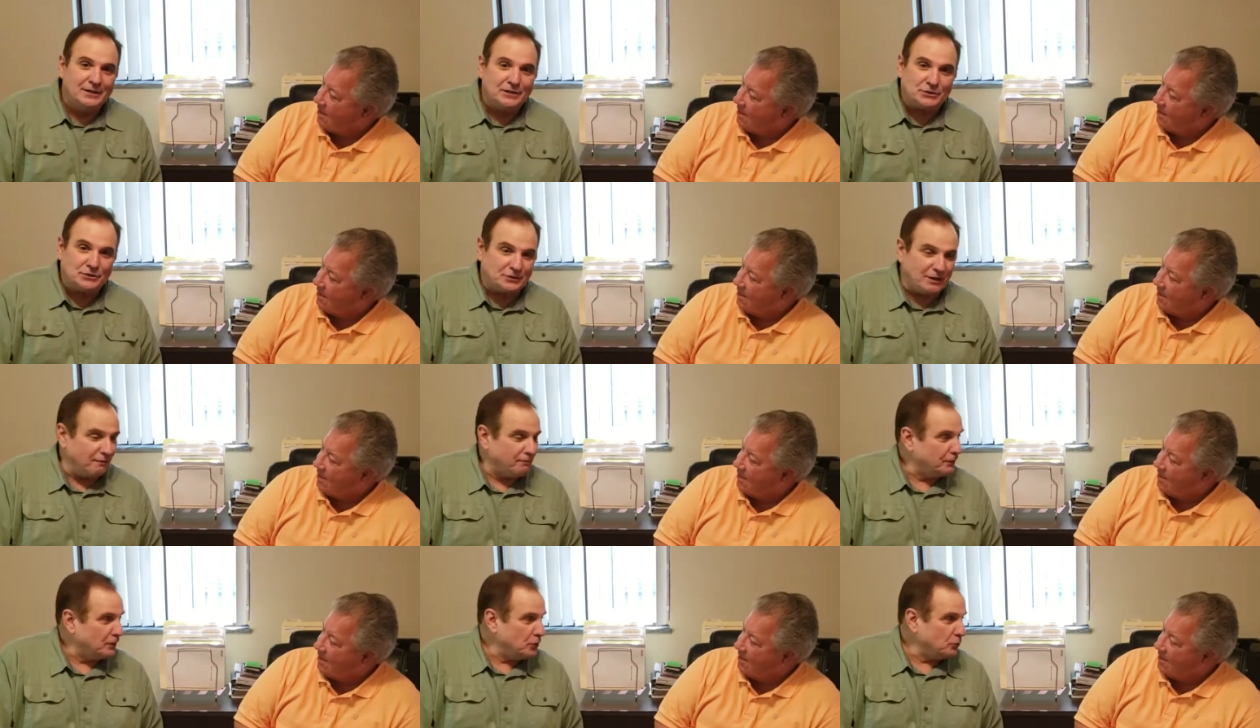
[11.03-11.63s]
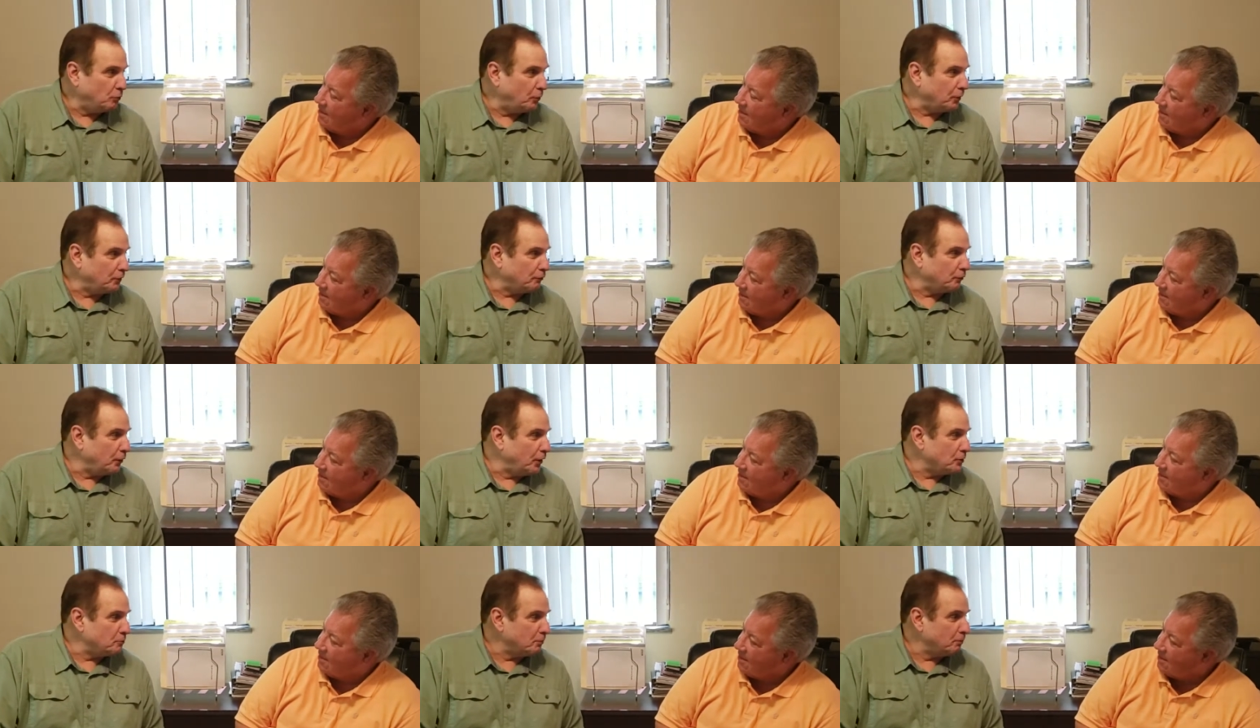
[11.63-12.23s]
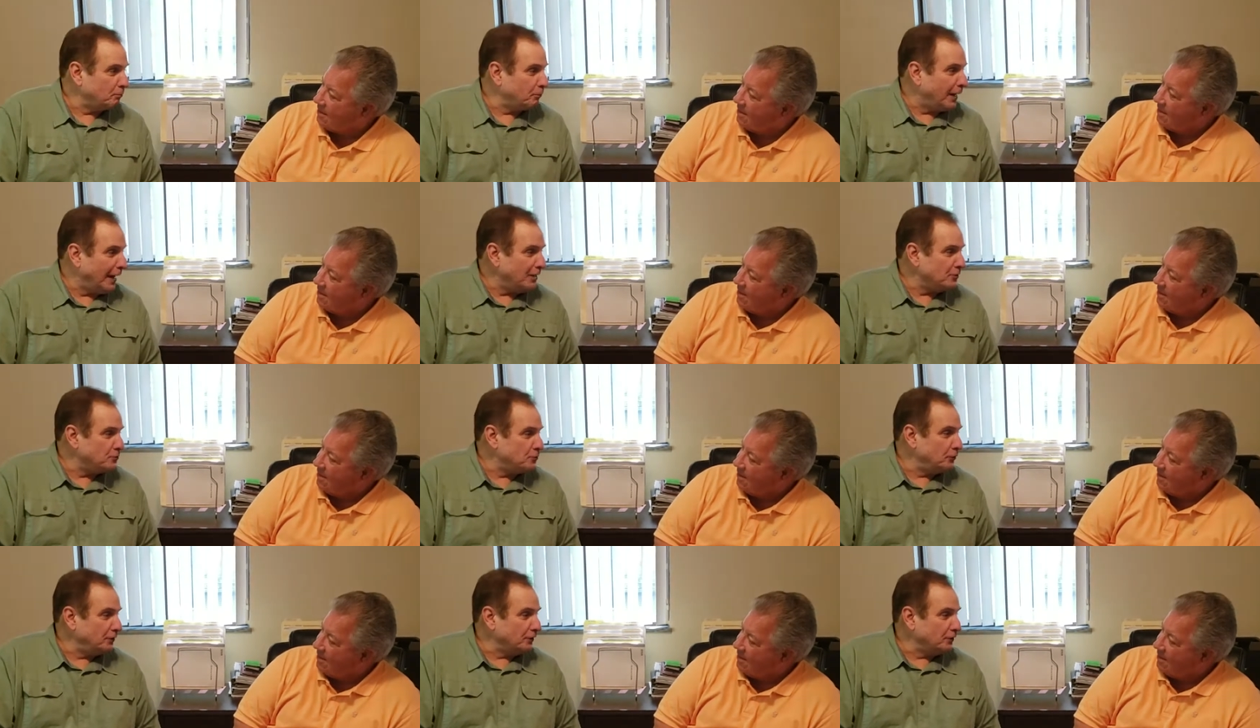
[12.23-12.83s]
Speaker 1: Stephanie's wonderful husband, Brian,
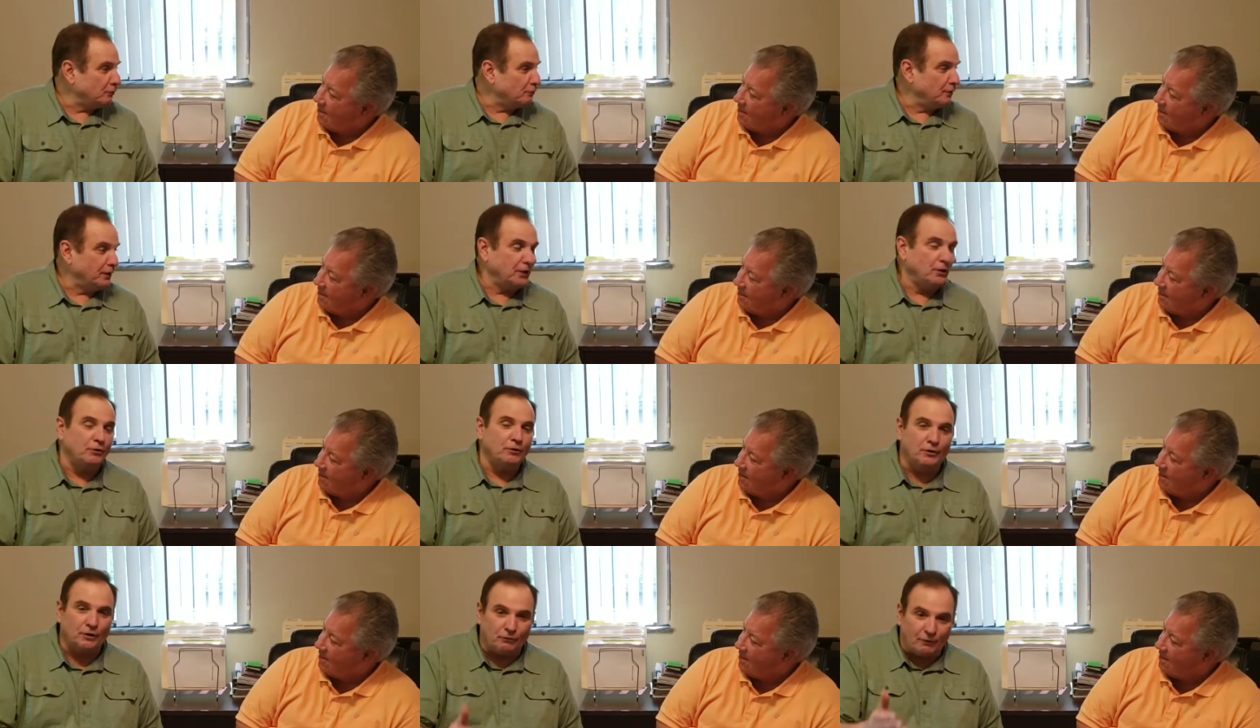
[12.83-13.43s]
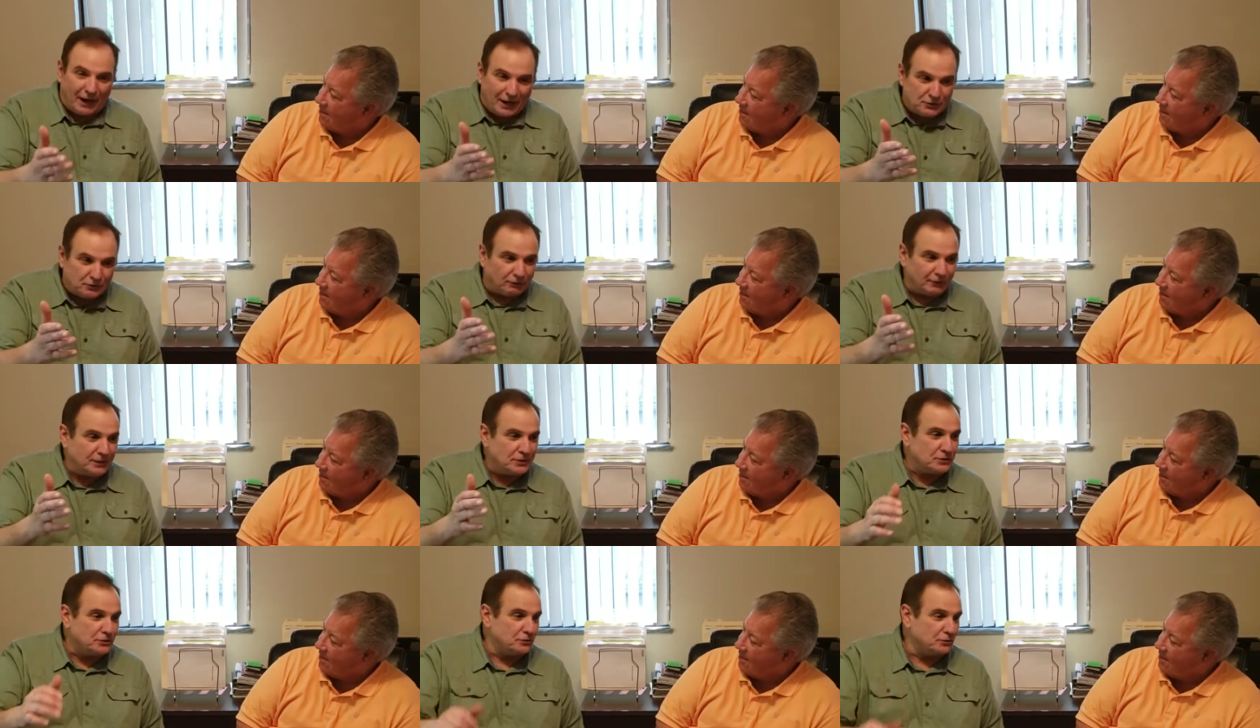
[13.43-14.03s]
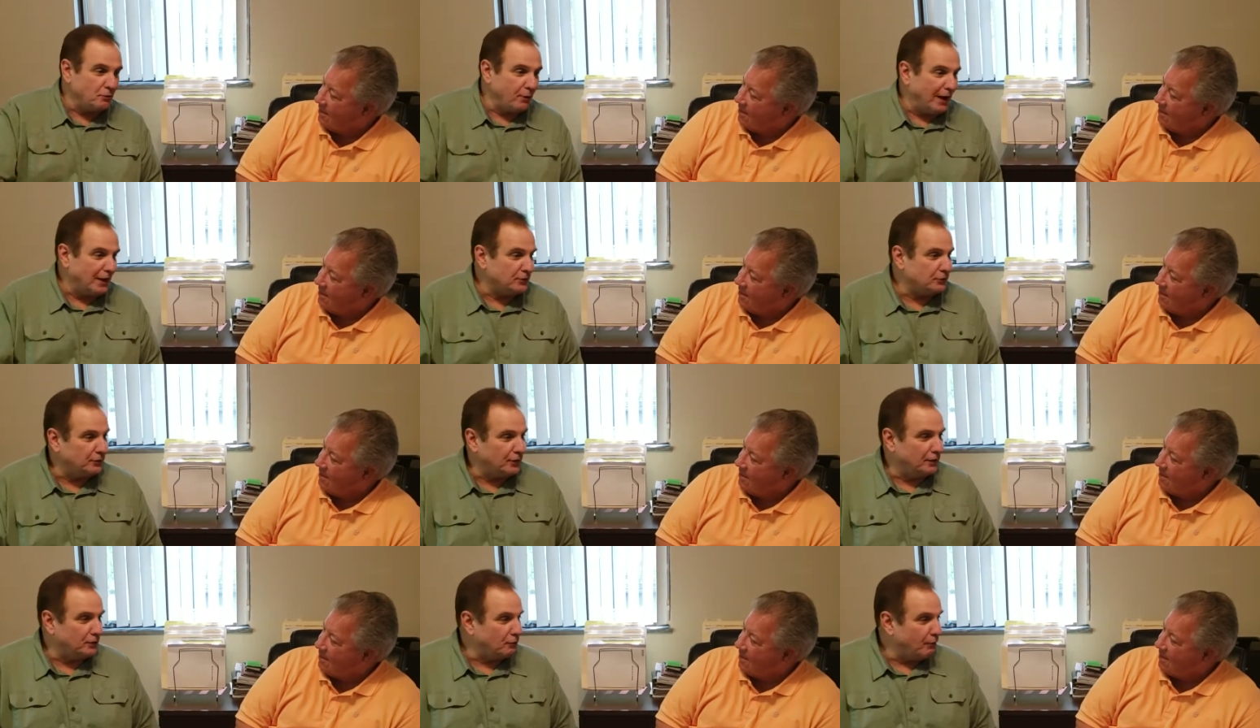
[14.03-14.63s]
shooting this video. Congratulations,
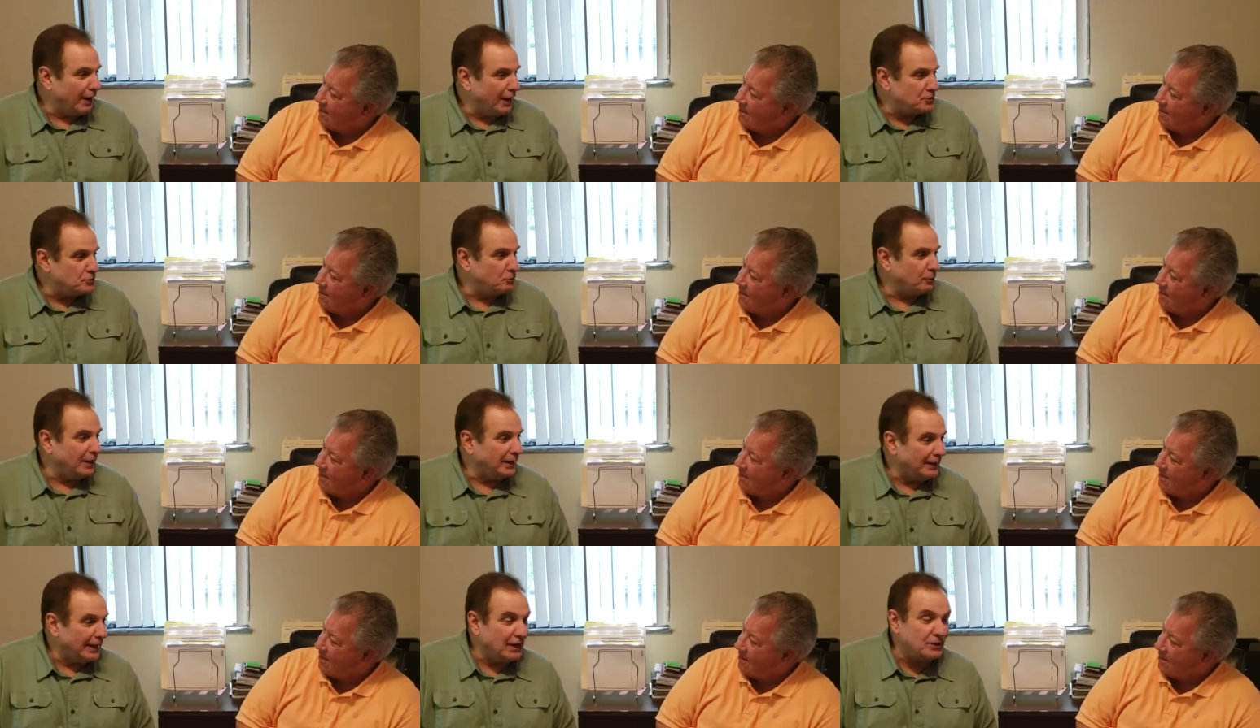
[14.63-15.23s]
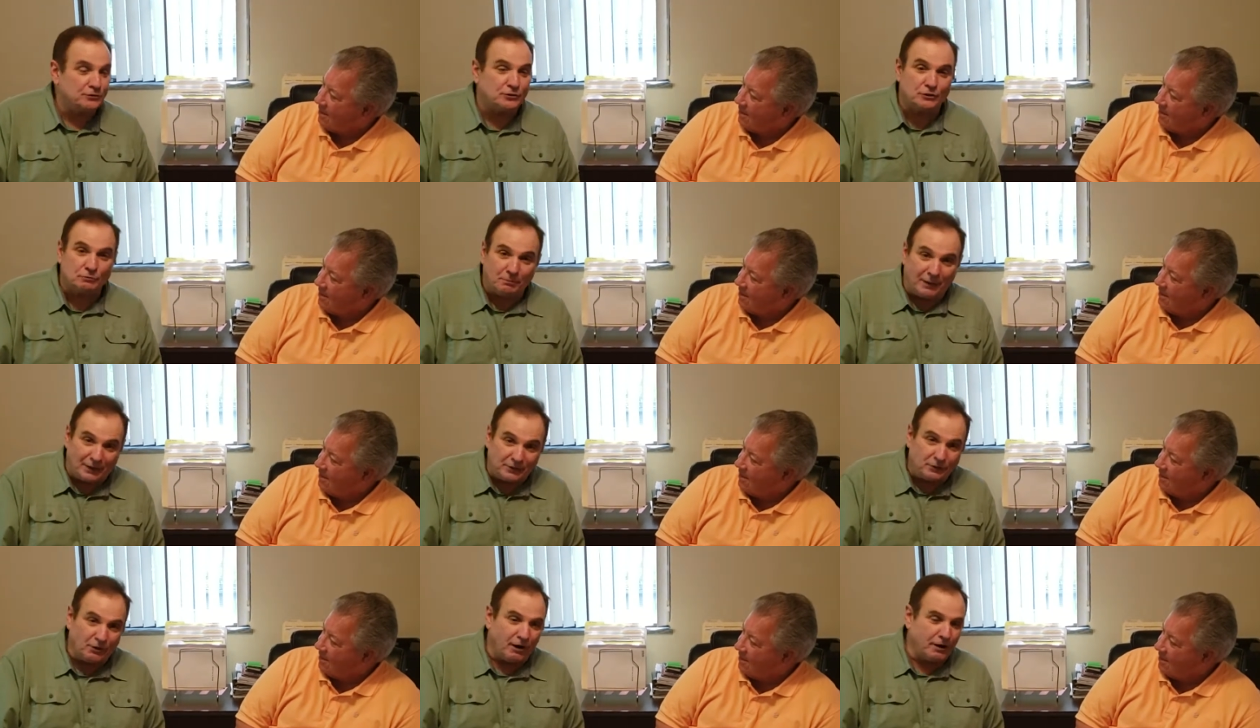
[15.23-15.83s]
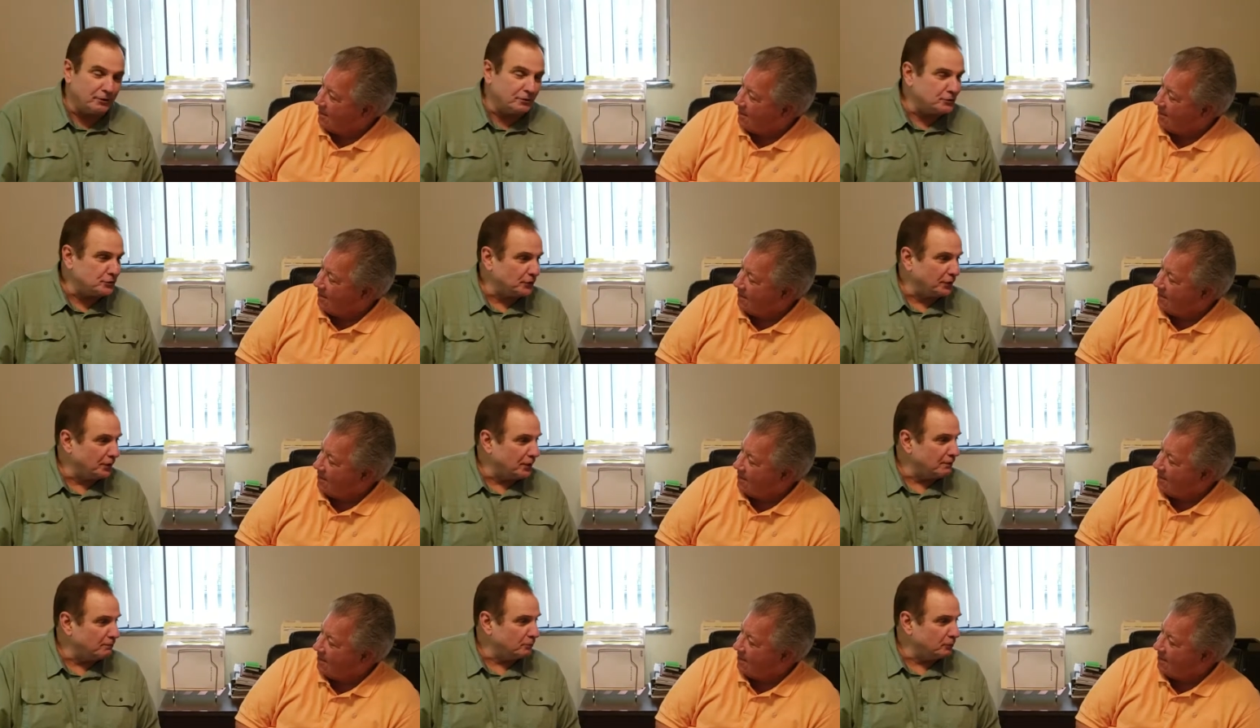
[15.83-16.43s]
grandson graduating, as is my daughter, Sunday